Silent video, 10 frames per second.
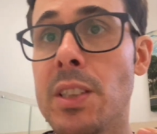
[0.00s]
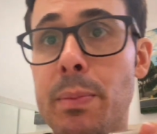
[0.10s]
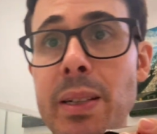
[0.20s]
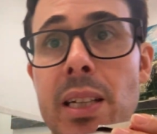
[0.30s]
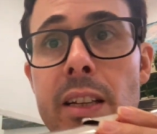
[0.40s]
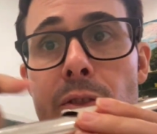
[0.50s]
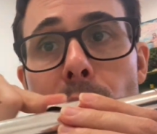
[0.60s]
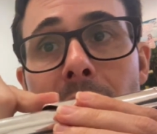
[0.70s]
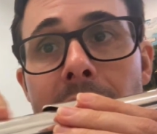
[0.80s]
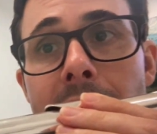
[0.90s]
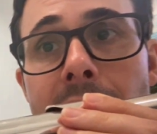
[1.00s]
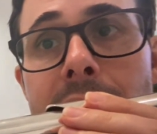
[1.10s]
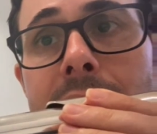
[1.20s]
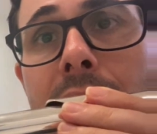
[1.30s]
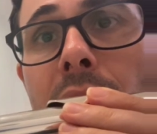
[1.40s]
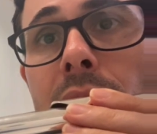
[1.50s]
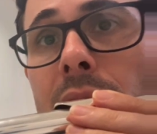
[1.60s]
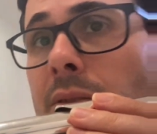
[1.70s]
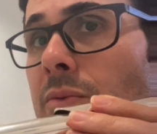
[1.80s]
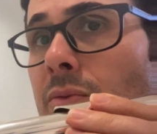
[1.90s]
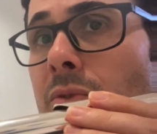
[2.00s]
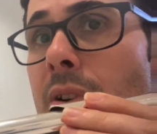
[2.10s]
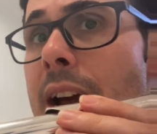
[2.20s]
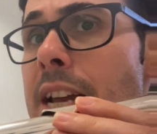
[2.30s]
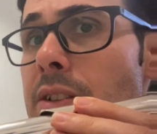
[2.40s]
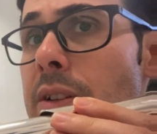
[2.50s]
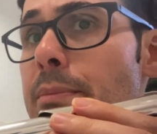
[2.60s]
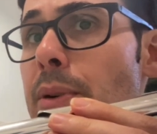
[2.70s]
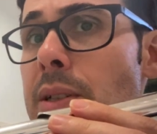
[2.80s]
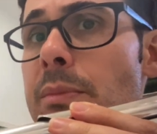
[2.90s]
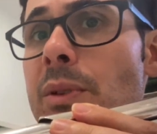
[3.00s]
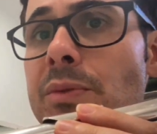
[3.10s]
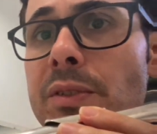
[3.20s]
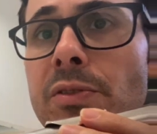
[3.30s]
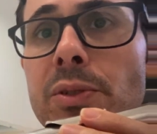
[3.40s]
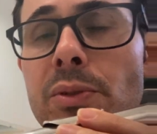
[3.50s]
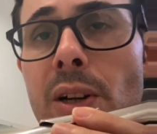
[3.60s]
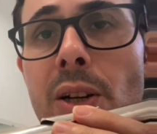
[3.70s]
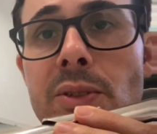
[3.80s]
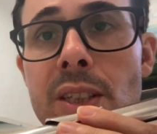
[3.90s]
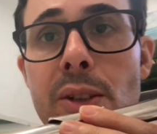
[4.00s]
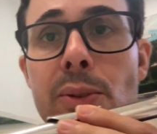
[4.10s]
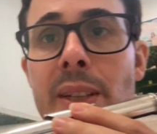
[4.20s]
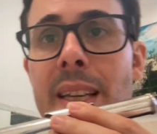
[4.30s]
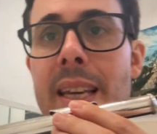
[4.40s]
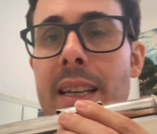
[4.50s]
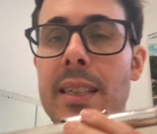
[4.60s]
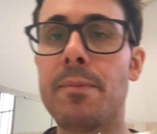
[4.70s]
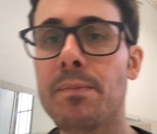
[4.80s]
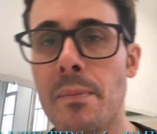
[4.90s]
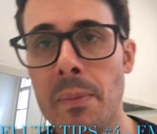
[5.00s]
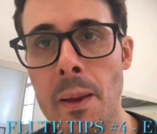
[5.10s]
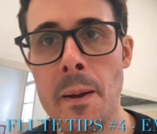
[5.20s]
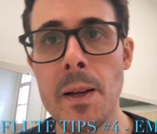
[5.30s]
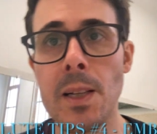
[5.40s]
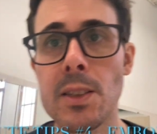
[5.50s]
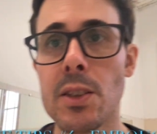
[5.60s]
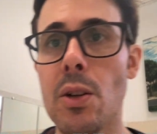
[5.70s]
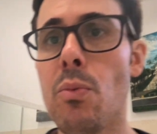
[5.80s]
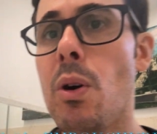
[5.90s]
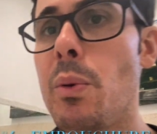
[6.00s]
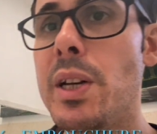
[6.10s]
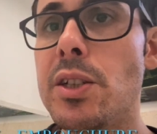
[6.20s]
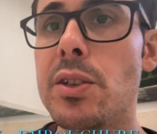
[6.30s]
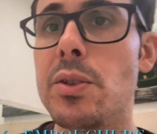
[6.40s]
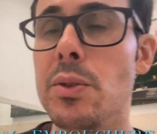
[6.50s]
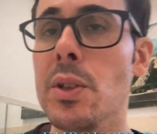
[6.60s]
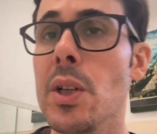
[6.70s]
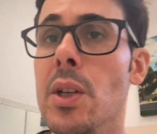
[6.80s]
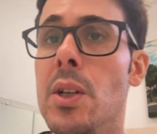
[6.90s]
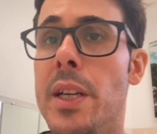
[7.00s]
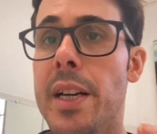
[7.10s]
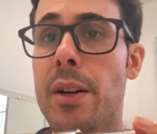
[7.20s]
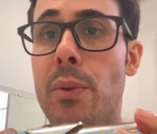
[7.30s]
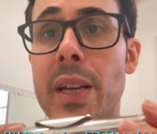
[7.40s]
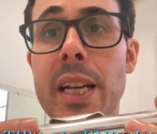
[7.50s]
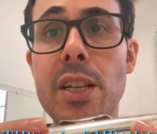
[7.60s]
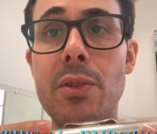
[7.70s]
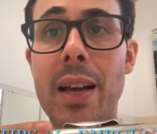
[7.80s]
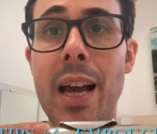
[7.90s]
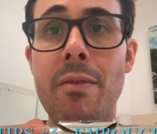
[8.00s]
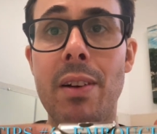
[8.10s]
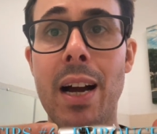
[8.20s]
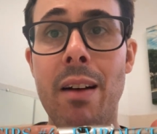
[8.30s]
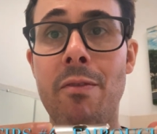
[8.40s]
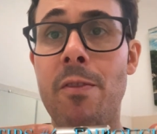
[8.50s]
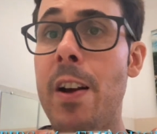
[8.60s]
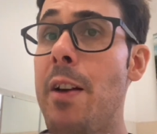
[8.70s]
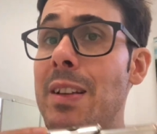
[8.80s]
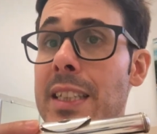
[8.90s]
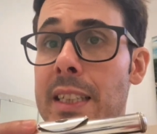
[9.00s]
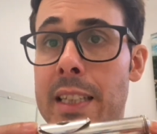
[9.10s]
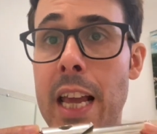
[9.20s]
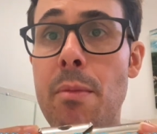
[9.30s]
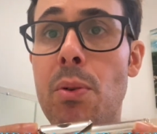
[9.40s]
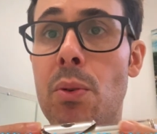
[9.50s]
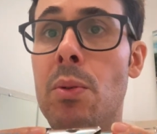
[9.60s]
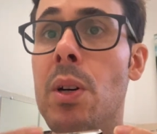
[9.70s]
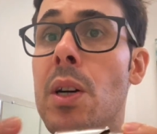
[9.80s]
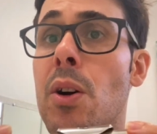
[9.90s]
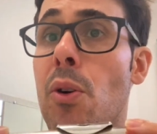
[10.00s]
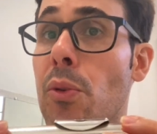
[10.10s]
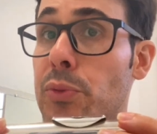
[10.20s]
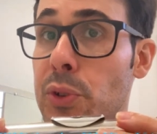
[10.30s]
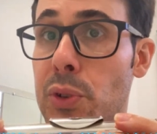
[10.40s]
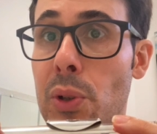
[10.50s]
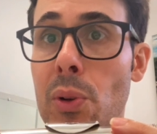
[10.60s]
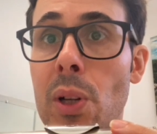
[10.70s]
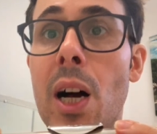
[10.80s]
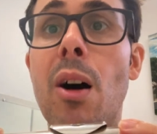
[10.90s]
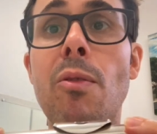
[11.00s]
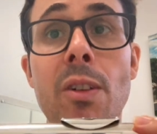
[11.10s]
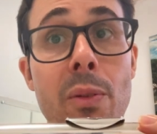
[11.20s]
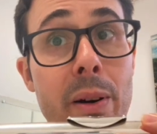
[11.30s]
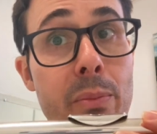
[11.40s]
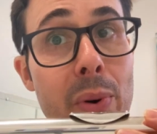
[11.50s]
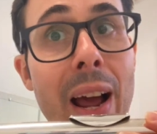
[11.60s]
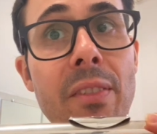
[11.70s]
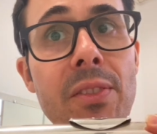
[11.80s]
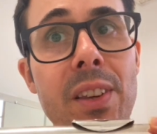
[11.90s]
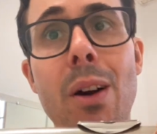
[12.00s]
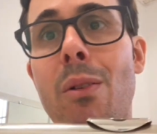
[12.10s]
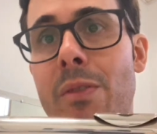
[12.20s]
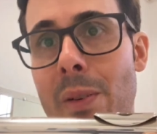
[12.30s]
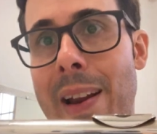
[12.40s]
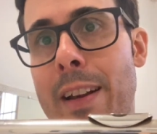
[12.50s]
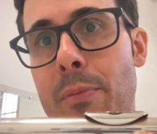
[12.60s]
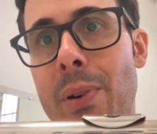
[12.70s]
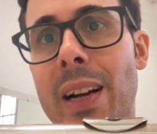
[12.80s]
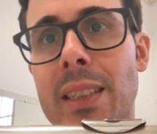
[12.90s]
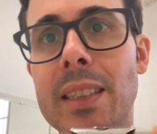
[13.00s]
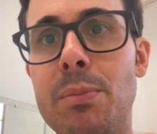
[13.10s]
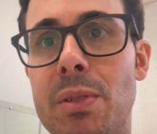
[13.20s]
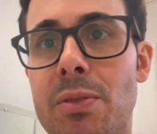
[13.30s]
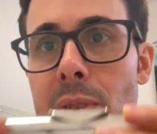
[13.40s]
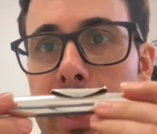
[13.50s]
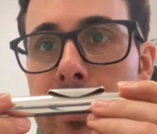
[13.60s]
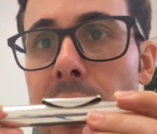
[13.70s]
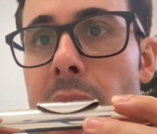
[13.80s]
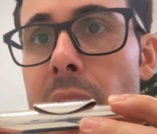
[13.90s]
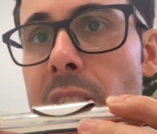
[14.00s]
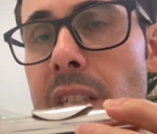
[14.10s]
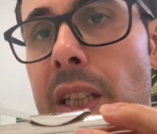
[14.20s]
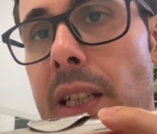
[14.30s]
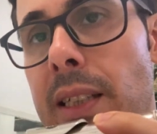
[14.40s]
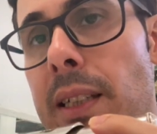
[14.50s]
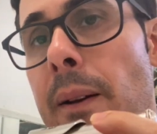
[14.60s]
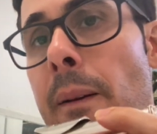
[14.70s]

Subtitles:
especially if you want to get a sound right to the bottom of the flute, closing all the keys. So what we need to do here, we need to have a very stable control of our breath that we've already practiced before even touching this,